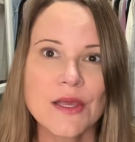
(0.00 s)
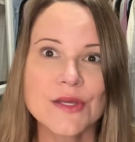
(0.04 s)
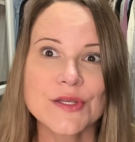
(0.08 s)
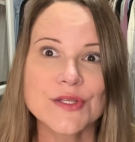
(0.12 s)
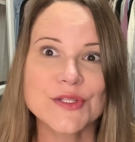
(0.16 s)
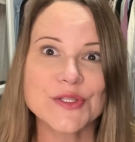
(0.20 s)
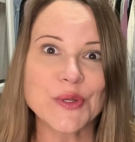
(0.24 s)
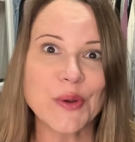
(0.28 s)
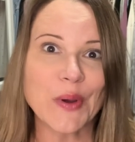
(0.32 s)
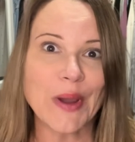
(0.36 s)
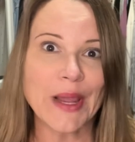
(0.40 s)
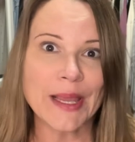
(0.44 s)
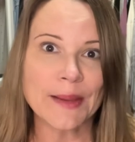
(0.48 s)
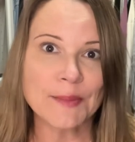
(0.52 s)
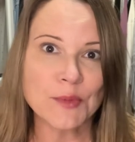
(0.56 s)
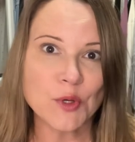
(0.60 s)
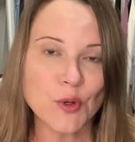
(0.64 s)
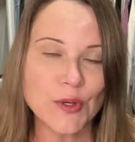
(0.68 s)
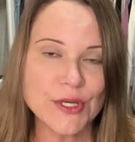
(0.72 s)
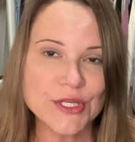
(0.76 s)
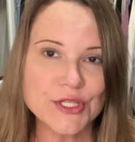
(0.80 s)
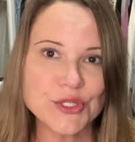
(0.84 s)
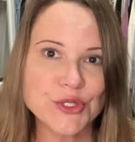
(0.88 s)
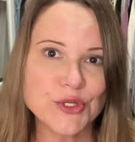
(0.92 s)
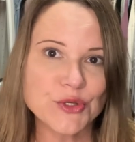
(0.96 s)
So I am
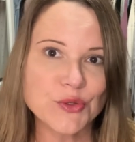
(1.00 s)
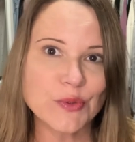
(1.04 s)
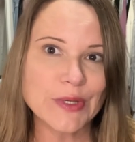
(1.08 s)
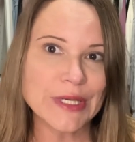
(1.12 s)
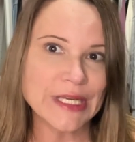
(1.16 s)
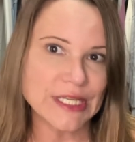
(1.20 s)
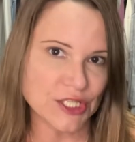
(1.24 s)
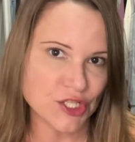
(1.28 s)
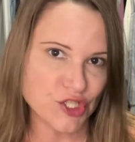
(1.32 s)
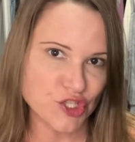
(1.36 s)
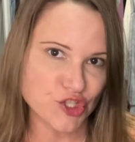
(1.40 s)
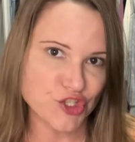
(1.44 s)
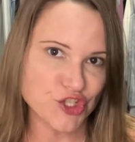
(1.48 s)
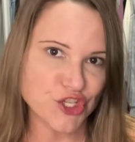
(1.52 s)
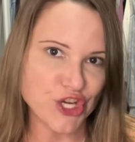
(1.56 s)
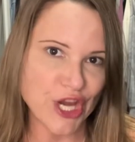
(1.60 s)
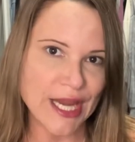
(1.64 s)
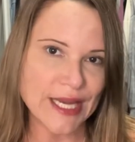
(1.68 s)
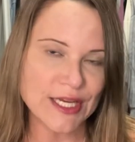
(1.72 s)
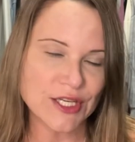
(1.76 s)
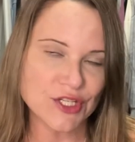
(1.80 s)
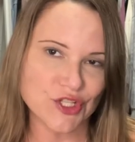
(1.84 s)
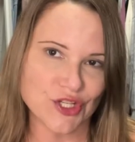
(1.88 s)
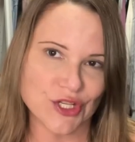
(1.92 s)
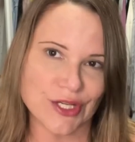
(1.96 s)
going to
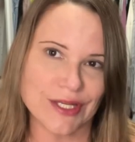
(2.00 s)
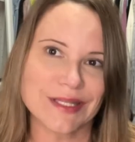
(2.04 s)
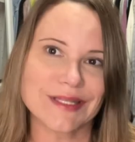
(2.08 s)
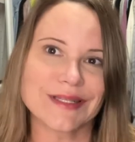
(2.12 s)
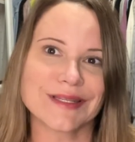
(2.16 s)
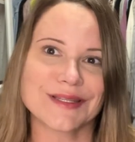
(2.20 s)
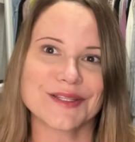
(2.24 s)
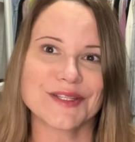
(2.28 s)
exchange it.